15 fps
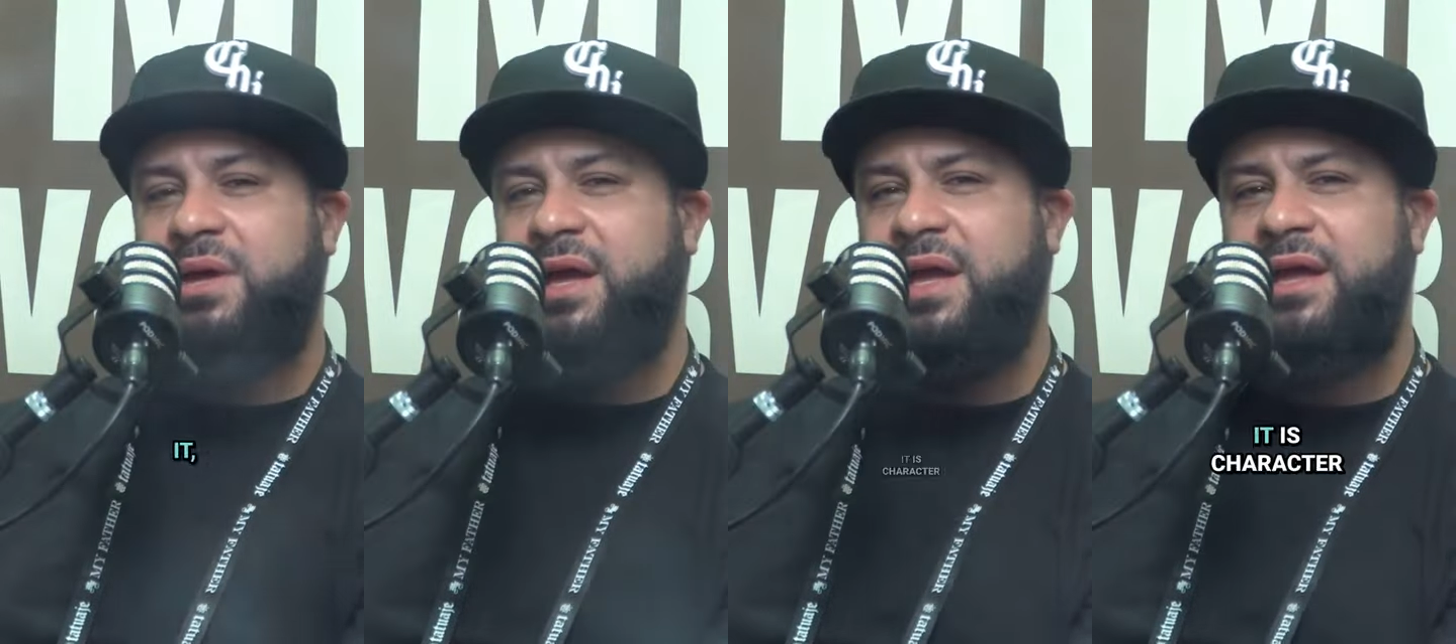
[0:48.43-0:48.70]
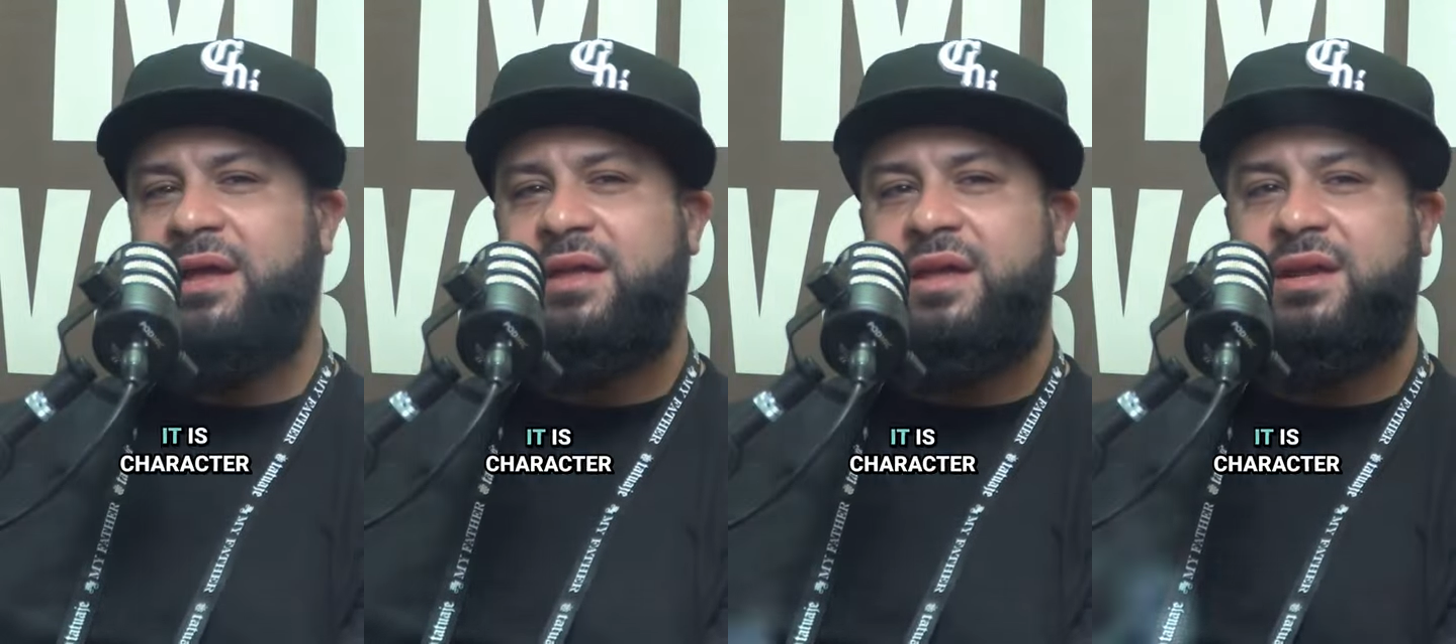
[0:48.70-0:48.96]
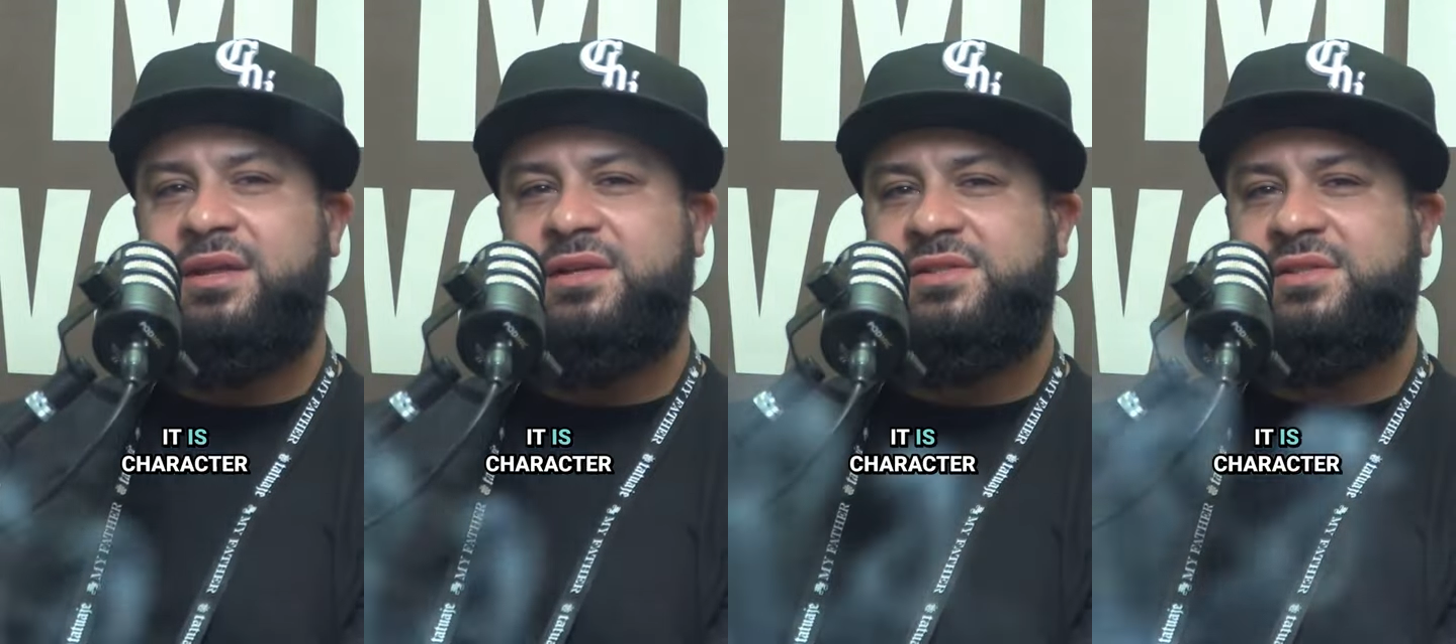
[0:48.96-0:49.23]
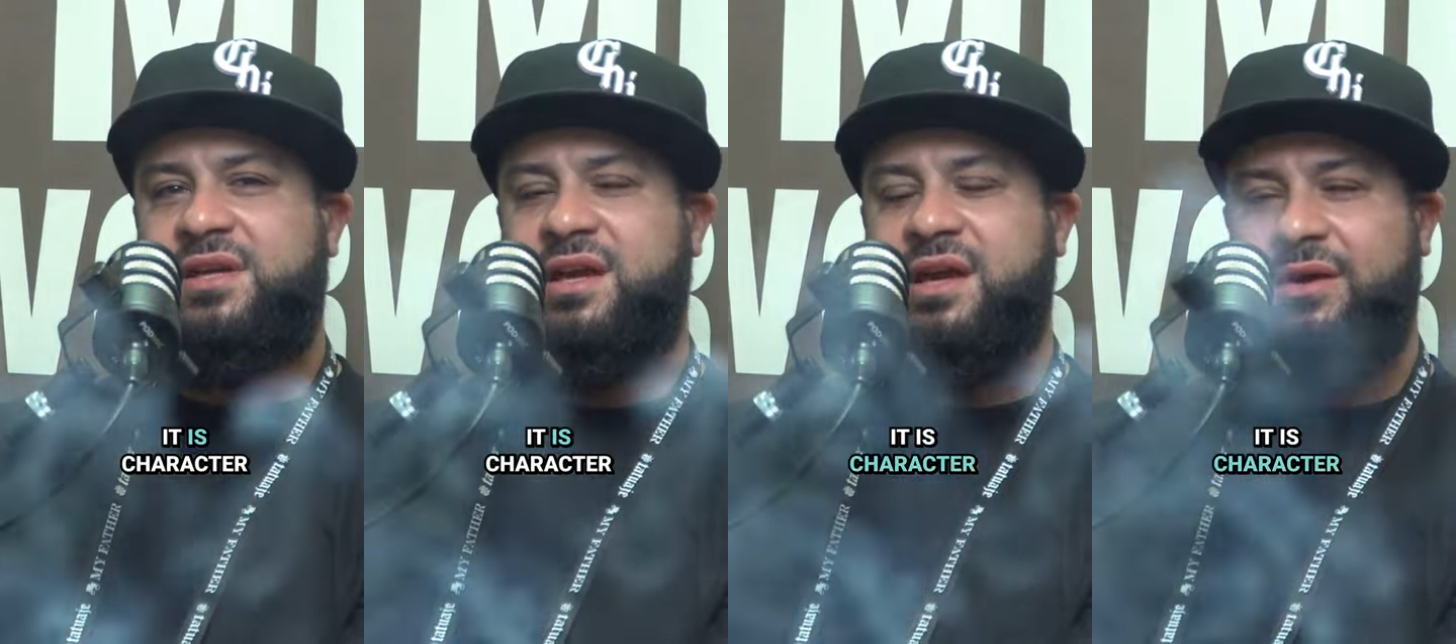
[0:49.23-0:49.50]
It, it
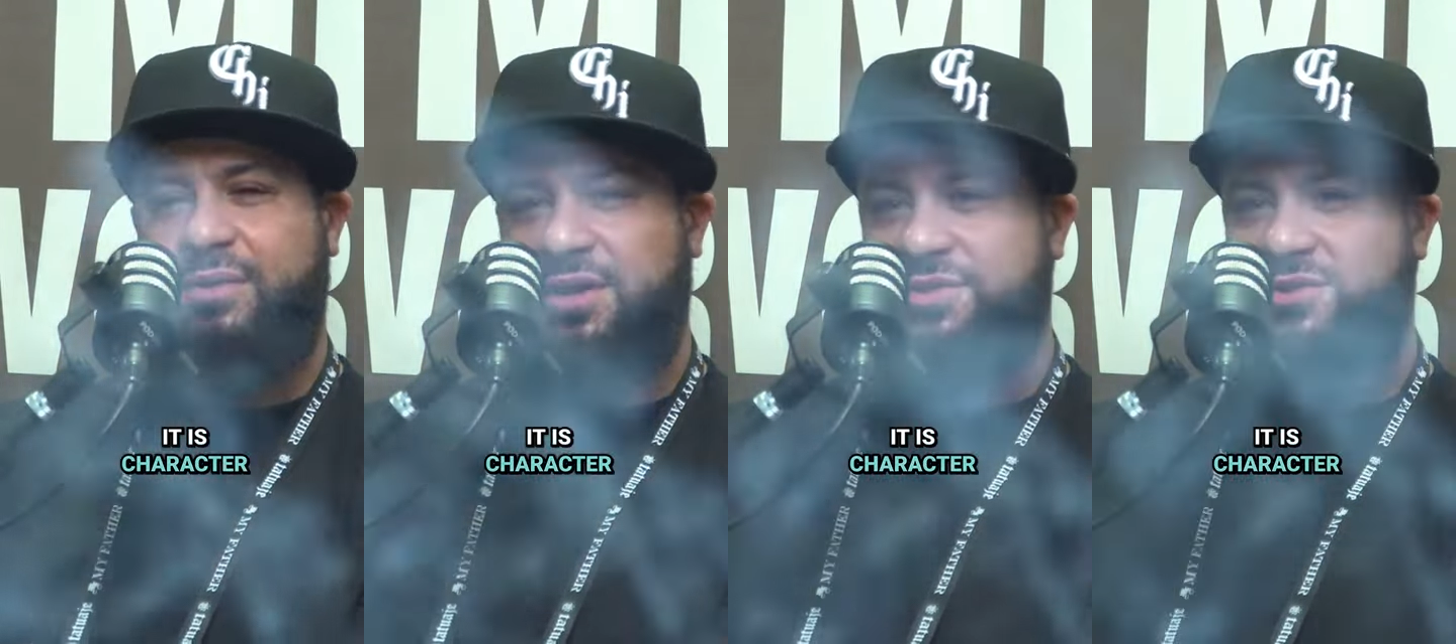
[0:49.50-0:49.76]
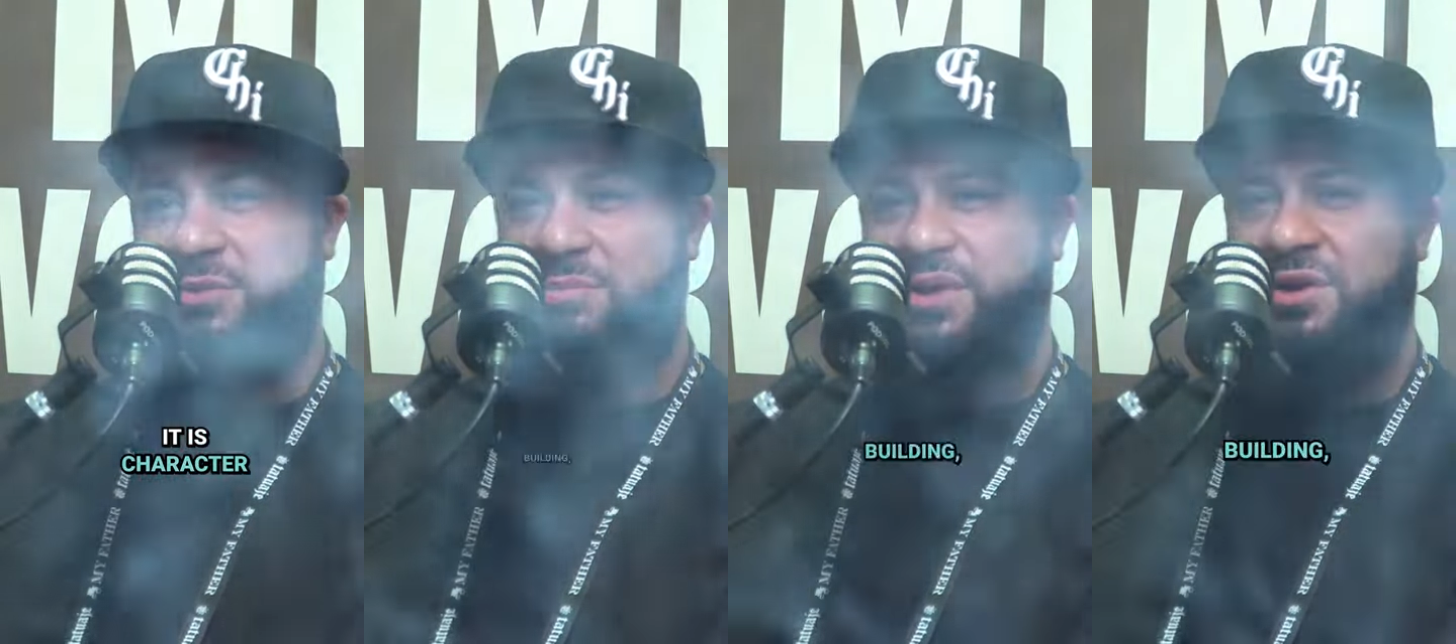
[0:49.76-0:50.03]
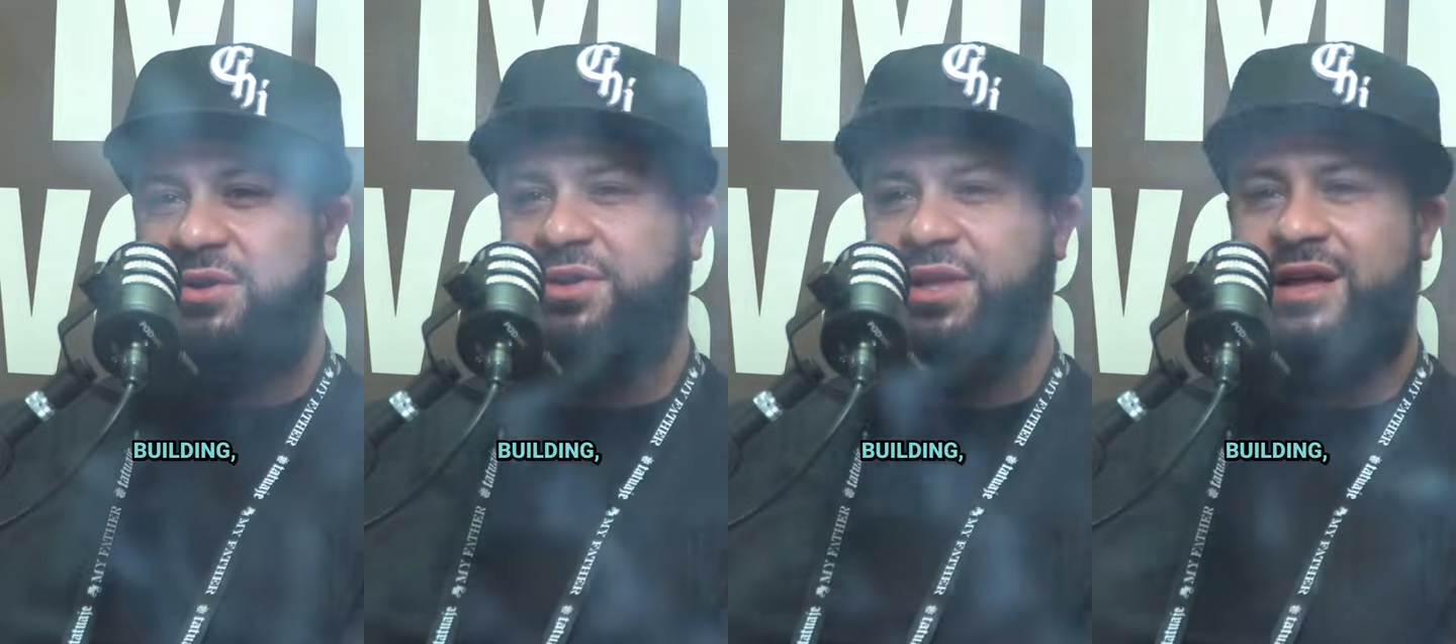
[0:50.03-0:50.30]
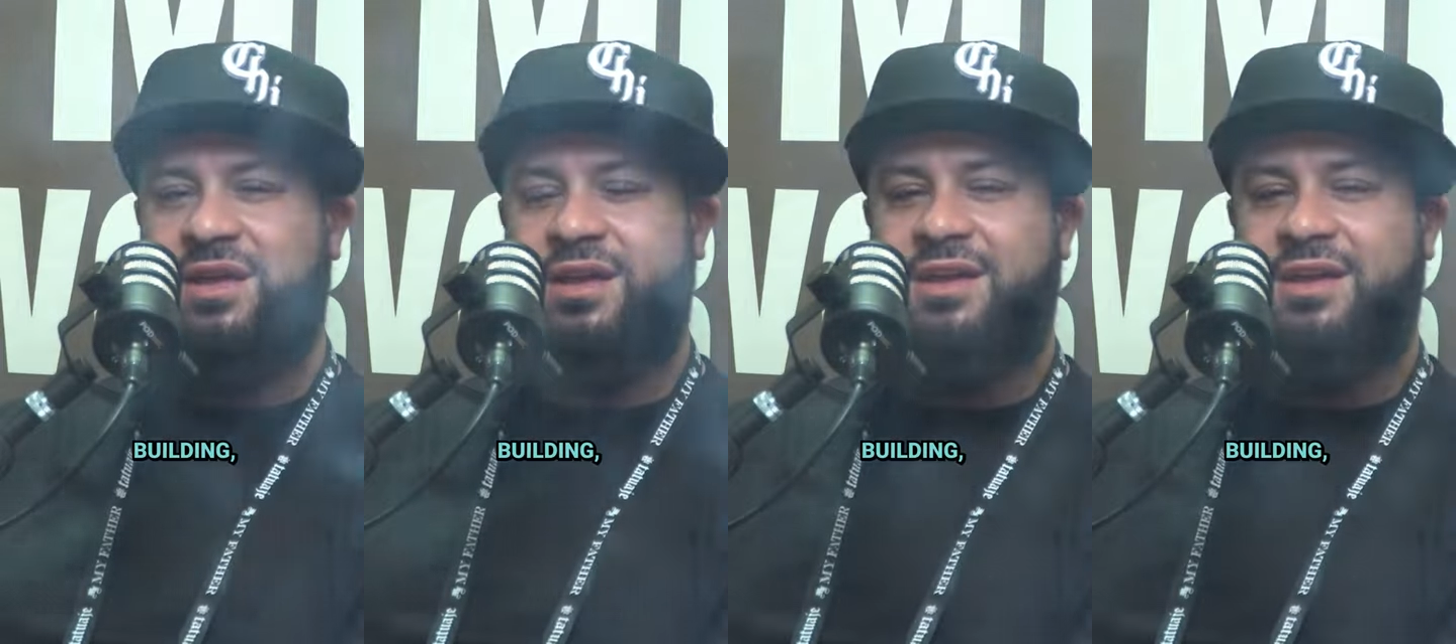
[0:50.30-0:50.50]
is character building.